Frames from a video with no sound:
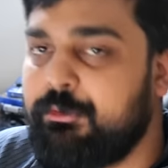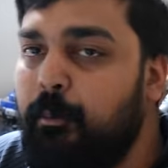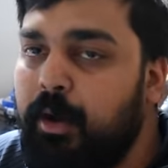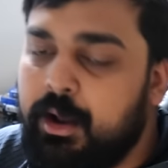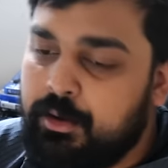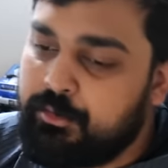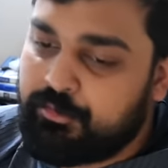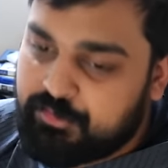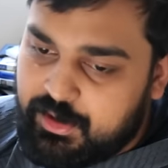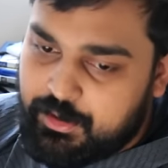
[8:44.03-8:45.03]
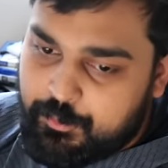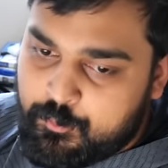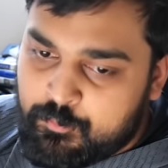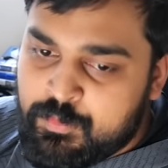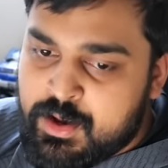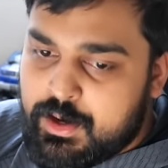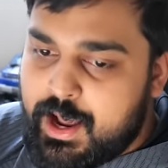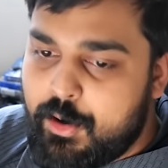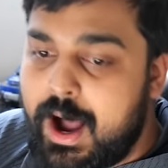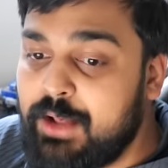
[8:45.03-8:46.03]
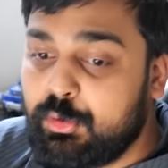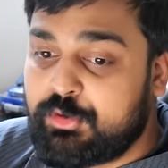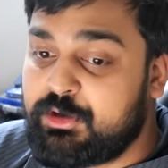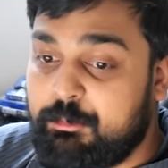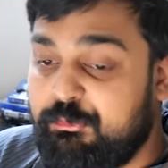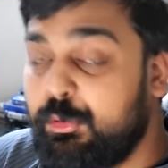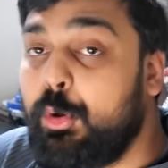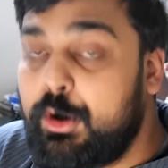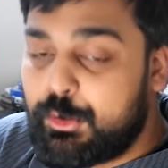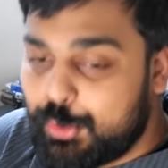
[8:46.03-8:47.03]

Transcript: from what I understand. Now, I looked up Florida